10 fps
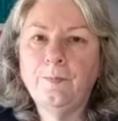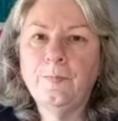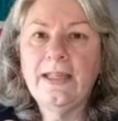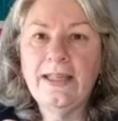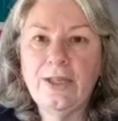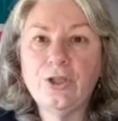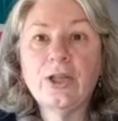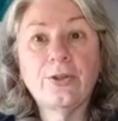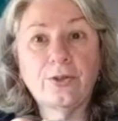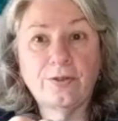each
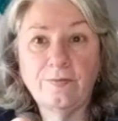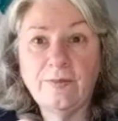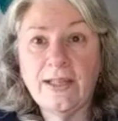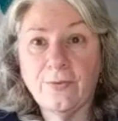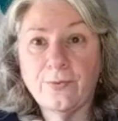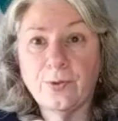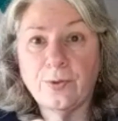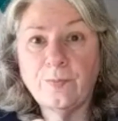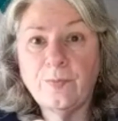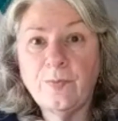other get through.
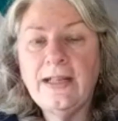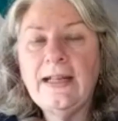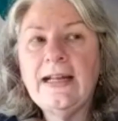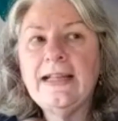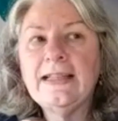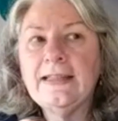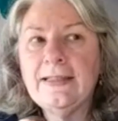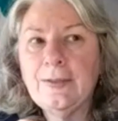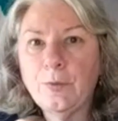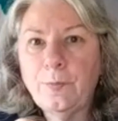
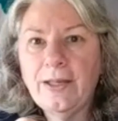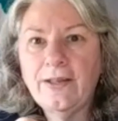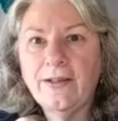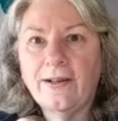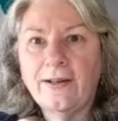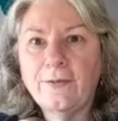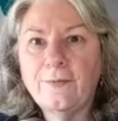Little bit of